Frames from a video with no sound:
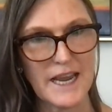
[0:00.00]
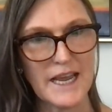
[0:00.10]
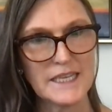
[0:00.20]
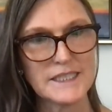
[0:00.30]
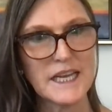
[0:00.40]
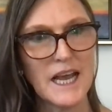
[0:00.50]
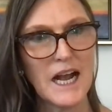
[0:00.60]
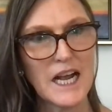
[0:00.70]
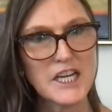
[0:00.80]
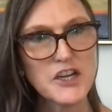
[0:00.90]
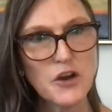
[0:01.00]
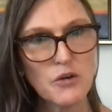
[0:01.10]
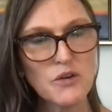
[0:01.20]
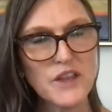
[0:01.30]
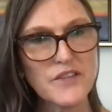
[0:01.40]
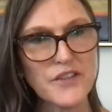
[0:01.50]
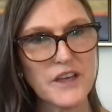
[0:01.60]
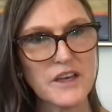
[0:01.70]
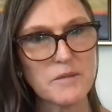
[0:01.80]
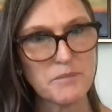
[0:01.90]
And I know that
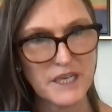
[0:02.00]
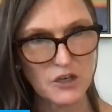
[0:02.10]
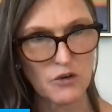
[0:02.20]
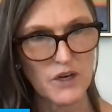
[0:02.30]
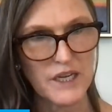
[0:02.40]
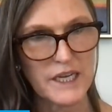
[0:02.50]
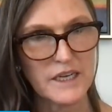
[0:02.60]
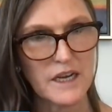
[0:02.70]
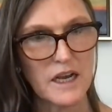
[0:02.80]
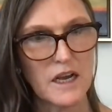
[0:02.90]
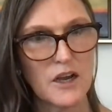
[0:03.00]
the Bitcoin